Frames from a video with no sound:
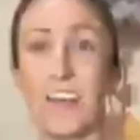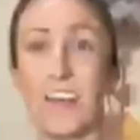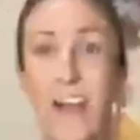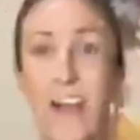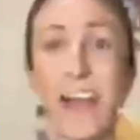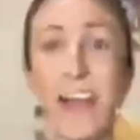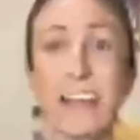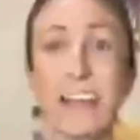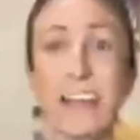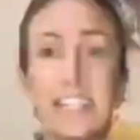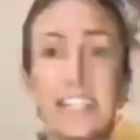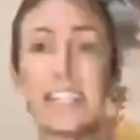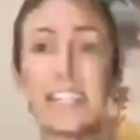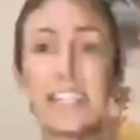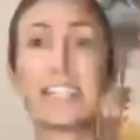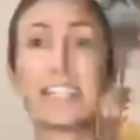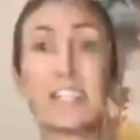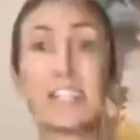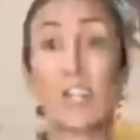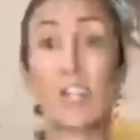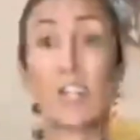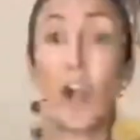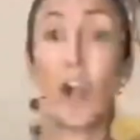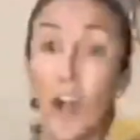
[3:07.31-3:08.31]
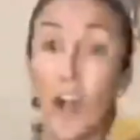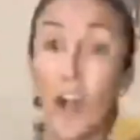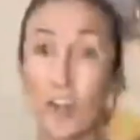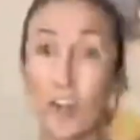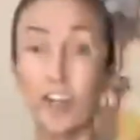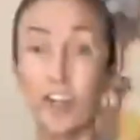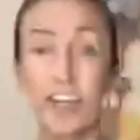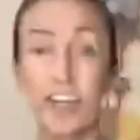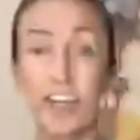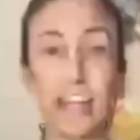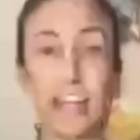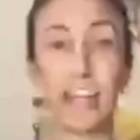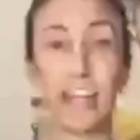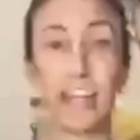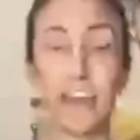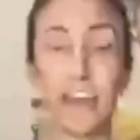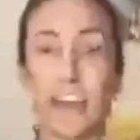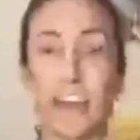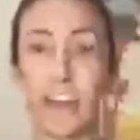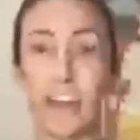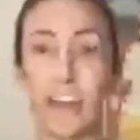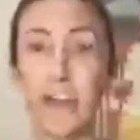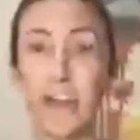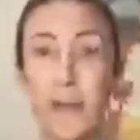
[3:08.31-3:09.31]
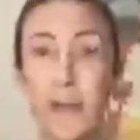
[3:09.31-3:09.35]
Right? This is eternity.